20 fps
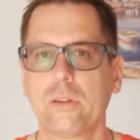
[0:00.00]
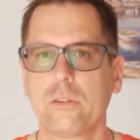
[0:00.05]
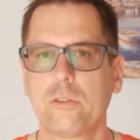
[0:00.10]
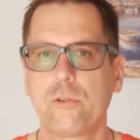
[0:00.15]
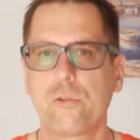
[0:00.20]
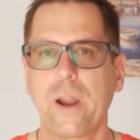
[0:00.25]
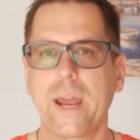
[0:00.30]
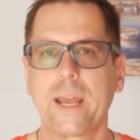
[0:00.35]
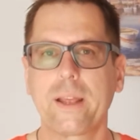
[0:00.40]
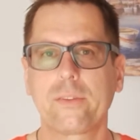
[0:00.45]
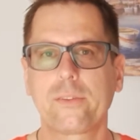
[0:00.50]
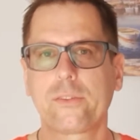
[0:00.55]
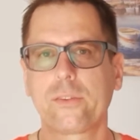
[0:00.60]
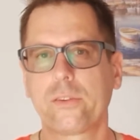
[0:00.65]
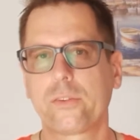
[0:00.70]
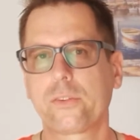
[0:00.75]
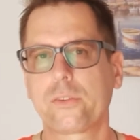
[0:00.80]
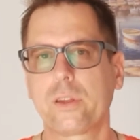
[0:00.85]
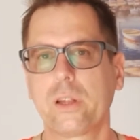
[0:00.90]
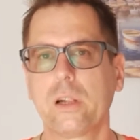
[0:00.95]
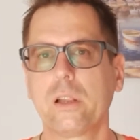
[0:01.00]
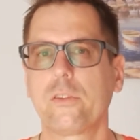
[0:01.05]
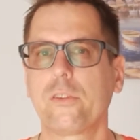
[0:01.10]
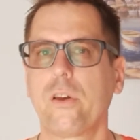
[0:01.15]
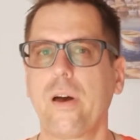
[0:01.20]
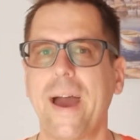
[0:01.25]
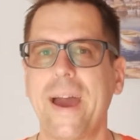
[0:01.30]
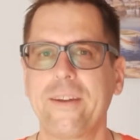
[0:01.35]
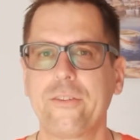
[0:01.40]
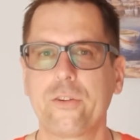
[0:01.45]
traits, skills,
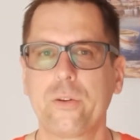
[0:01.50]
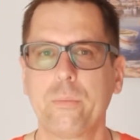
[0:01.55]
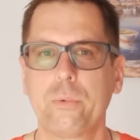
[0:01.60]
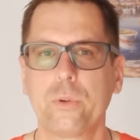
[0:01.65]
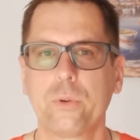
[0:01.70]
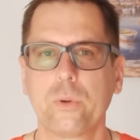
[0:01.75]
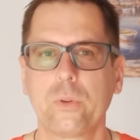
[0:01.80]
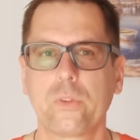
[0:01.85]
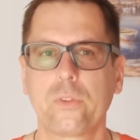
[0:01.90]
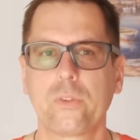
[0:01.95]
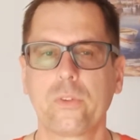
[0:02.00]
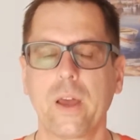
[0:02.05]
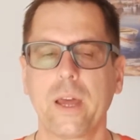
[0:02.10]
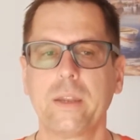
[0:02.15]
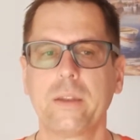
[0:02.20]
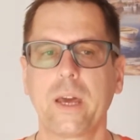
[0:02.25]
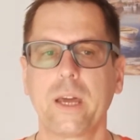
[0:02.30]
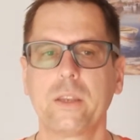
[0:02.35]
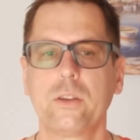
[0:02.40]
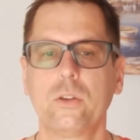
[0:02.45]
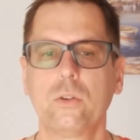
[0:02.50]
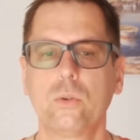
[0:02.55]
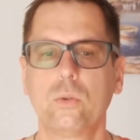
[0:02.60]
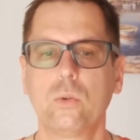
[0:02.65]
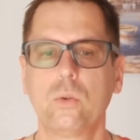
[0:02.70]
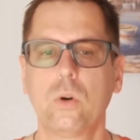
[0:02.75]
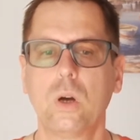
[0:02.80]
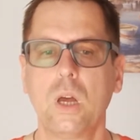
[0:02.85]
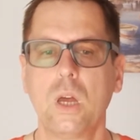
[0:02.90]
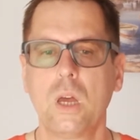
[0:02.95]
or attributes, and then
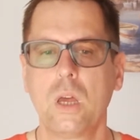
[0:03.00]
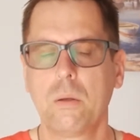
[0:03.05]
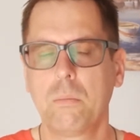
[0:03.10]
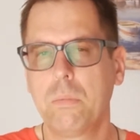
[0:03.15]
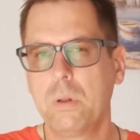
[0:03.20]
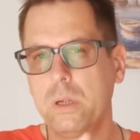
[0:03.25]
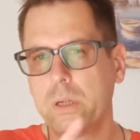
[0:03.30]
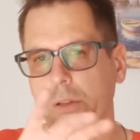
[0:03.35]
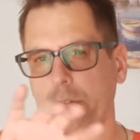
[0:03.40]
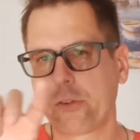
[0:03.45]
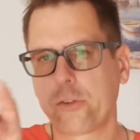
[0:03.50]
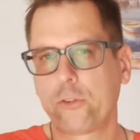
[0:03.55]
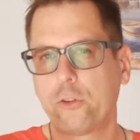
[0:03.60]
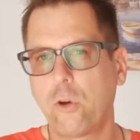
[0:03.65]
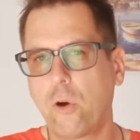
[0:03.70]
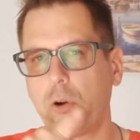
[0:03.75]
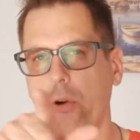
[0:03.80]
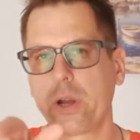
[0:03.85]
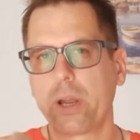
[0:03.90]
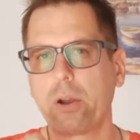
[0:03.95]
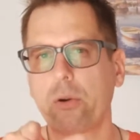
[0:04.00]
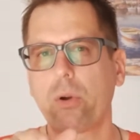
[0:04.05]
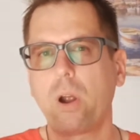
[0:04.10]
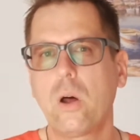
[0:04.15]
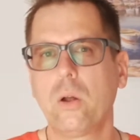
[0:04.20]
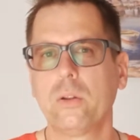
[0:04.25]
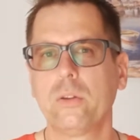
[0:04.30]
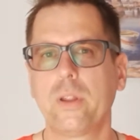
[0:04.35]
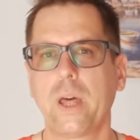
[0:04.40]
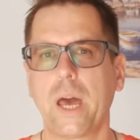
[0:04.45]
you build a story
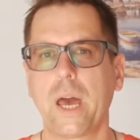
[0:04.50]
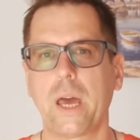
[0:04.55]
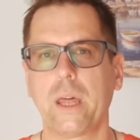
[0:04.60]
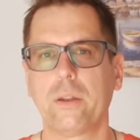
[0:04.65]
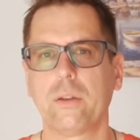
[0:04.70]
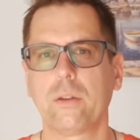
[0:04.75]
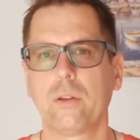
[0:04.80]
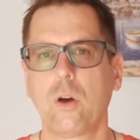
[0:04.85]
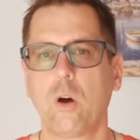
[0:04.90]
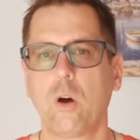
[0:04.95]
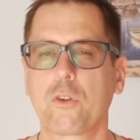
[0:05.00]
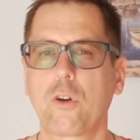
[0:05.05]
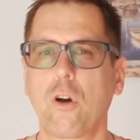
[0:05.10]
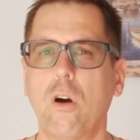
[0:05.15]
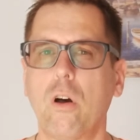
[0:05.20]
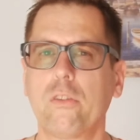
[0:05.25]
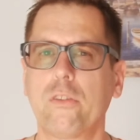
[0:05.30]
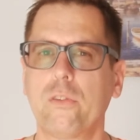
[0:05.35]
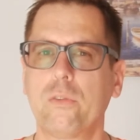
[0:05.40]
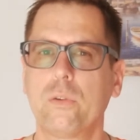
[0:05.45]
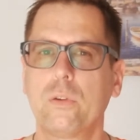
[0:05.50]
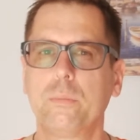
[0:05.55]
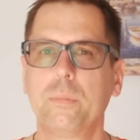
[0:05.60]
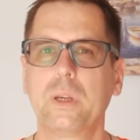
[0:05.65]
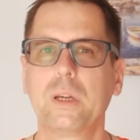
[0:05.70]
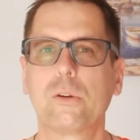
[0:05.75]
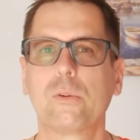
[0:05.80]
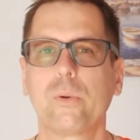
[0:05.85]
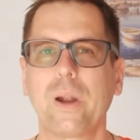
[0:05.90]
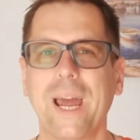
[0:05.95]
around that. course, it would
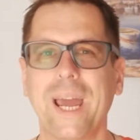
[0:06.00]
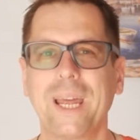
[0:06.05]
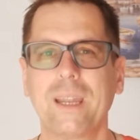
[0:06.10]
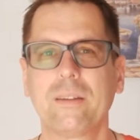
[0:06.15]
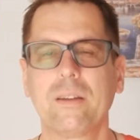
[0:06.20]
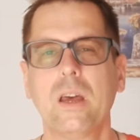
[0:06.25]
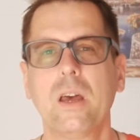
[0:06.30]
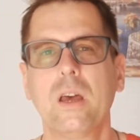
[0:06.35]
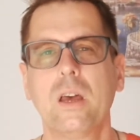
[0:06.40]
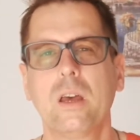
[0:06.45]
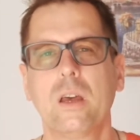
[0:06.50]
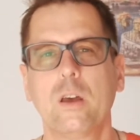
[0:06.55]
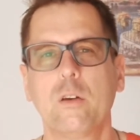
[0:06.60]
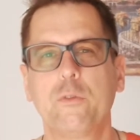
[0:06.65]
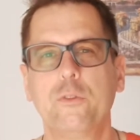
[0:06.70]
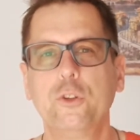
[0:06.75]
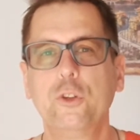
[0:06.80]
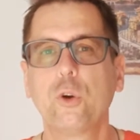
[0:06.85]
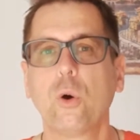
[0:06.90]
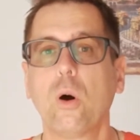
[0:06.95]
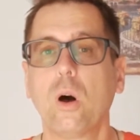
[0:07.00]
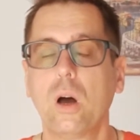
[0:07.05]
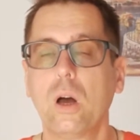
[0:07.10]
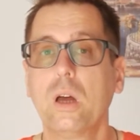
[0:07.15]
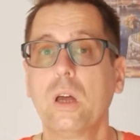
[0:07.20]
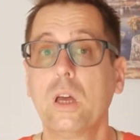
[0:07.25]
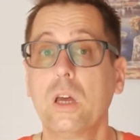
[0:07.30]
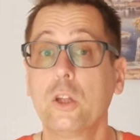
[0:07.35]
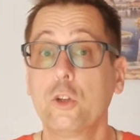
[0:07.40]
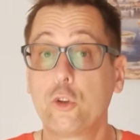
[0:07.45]
be great if
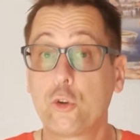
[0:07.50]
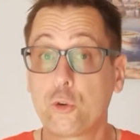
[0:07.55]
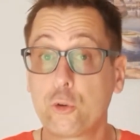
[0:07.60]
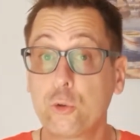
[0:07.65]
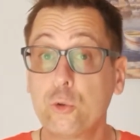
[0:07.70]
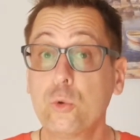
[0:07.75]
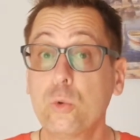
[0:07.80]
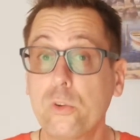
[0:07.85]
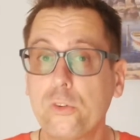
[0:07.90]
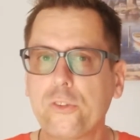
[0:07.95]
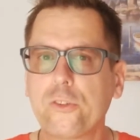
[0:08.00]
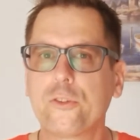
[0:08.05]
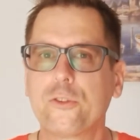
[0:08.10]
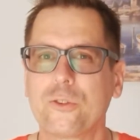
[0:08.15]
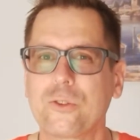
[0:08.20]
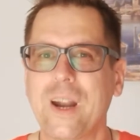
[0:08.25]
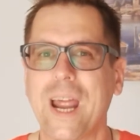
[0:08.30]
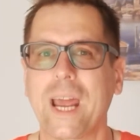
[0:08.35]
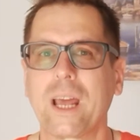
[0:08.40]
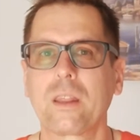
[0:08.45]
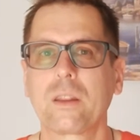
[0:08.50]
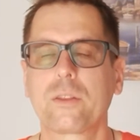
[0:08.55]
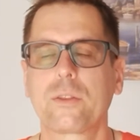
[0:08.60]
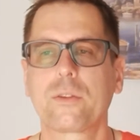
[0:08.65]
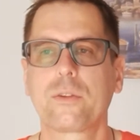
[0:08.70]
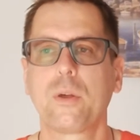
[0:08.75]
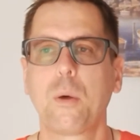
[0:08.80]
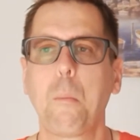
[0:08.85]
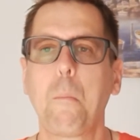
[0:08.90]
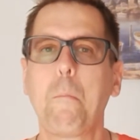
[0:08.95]
your true
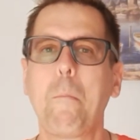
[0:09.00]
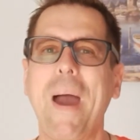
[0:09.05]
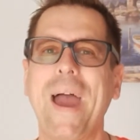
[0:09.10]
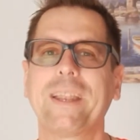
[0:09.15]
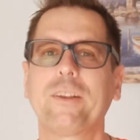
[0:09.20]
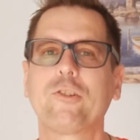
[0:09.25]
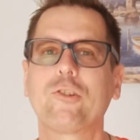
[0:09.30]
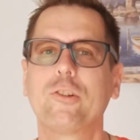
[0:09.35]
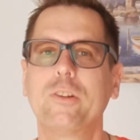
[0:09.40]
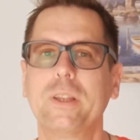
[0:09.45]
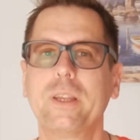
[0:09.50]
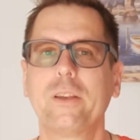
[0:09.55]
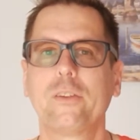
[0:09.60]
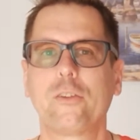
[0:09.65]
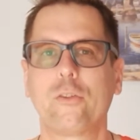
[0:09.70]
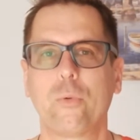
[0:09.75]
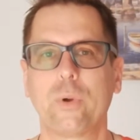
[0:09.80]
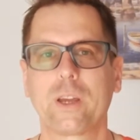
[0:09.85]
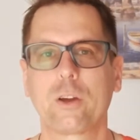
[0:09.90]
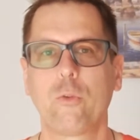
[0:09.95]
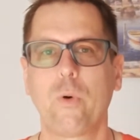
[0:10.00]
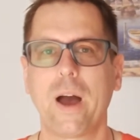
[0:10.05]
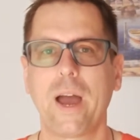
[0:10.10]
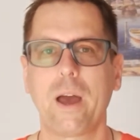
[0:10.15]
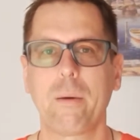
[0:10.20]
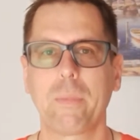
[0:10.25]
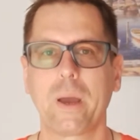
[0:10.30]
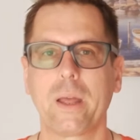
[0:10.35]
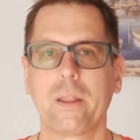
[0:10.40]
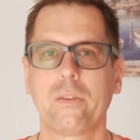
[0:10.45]
strength match these
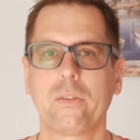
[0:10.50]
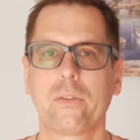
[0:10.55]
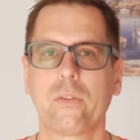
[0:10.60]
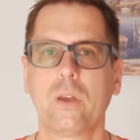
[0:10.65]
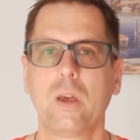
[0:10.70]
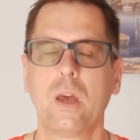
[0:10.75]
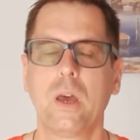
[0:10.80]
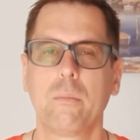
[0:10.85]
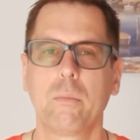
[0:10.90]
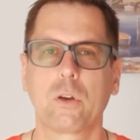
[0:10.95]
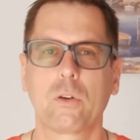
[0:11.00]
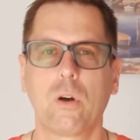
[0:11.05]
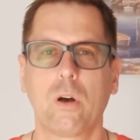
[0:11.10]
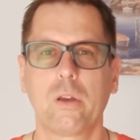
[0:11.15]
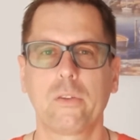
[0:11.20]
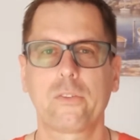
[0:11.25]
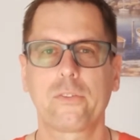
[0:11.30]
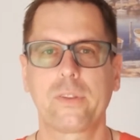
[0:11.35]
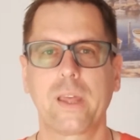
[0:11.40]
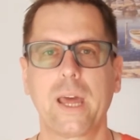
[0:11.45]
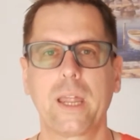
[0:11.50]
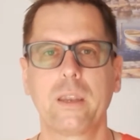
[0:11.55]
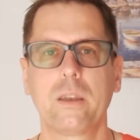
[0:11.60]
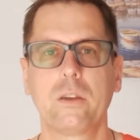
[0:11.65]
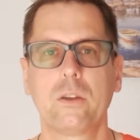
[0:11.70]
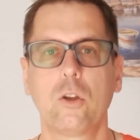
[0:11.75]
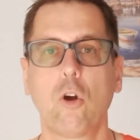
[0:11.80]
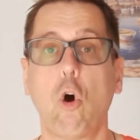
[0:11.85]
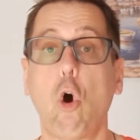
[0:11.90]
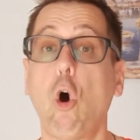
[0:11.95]
requirements, because
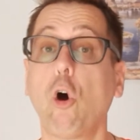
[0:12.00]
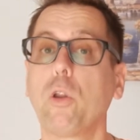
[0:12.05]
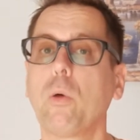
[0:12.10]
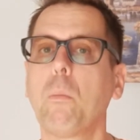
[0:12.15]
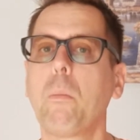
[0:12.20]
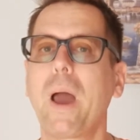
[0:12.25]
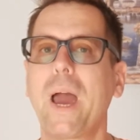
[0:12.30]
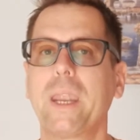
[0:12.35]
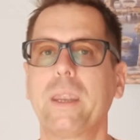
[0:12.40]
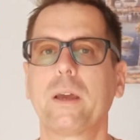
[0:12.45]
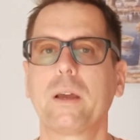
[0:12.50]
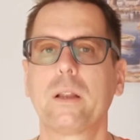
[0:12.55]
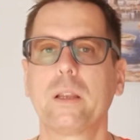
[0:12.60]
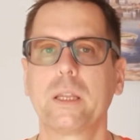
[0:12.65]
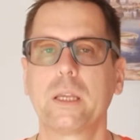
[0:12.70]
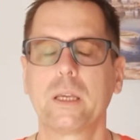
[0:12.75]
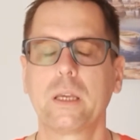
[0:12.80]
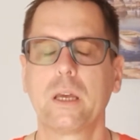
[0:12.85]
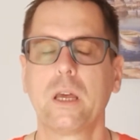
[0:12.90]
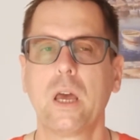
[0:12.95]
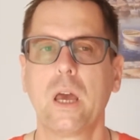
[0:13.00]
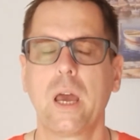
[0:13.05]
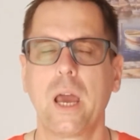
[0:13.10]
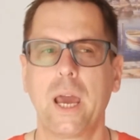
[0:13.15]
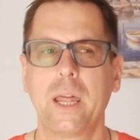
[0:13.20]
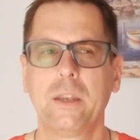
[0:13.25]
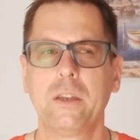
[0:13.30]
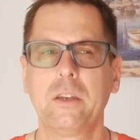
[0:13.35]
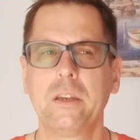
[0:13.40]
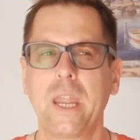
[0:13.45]
then automatically
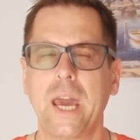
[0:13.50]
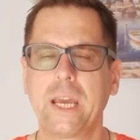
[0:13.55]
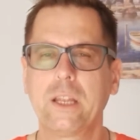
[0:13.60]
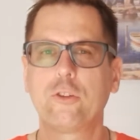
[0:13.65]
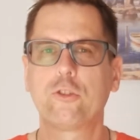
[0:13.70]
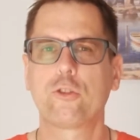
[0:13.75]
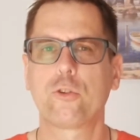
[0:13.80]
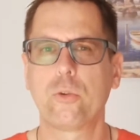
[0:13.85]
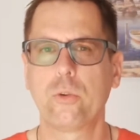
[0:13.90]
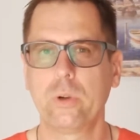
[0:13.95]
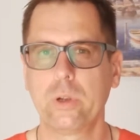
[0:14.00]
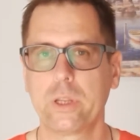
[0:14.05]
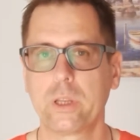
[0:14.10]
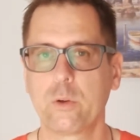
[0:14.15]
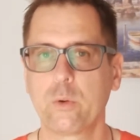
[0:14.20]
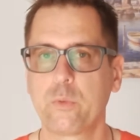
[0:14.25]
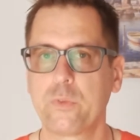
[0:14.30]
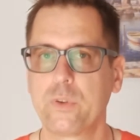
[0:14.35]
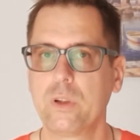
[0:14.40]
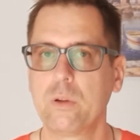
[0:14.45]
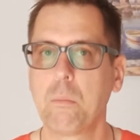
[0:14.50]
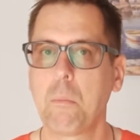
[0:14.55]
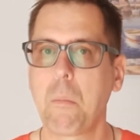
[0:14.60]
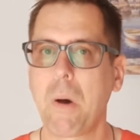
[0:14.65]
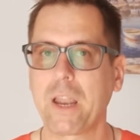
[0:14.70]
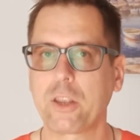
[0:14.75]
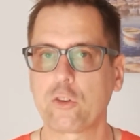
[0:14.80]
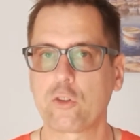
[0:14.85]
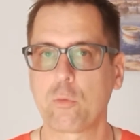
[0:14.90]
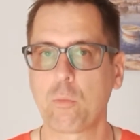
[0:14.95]
and naturally you feel
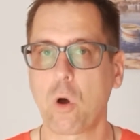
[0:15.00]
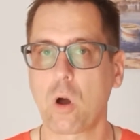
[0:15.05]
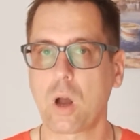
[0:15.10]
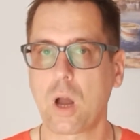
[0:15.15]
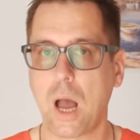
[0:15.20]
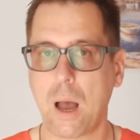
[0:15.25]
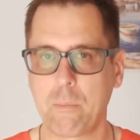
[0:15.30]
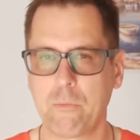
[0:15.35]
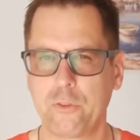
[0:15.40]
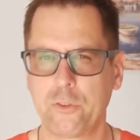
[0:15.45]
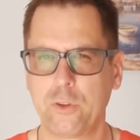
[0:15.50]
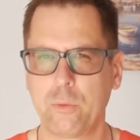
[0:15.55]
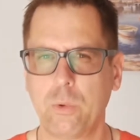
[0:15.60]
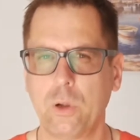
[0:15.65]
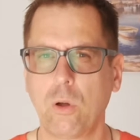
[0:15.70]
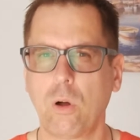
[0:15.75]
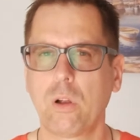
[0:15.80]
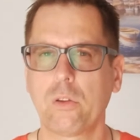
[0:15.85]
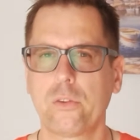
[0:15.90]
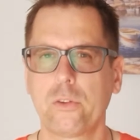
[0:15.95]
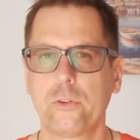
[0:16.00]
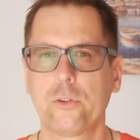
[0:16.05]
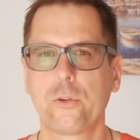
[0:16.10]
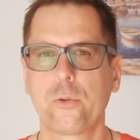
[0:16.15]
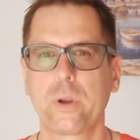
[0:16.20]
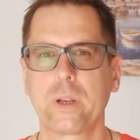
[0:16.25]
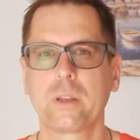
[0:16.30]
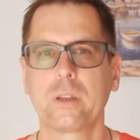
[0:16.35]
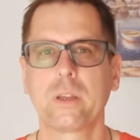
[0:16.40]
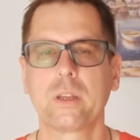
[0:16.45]
much more comfortable also
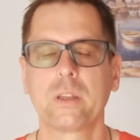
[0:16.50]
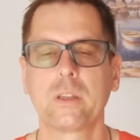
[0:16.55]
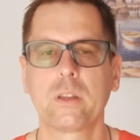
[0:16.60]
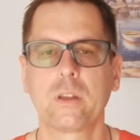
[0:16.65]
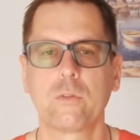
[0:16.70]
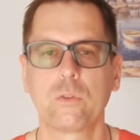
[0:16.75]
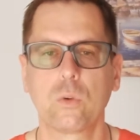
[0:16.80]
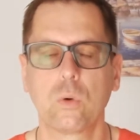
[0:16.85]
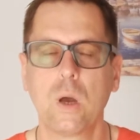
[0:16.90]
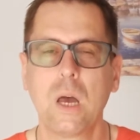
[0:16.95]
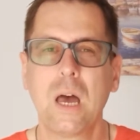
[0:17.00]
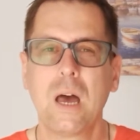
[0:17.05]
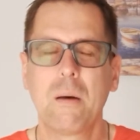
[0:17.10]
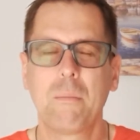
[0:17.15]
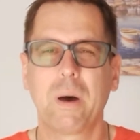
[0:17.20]
during the interview.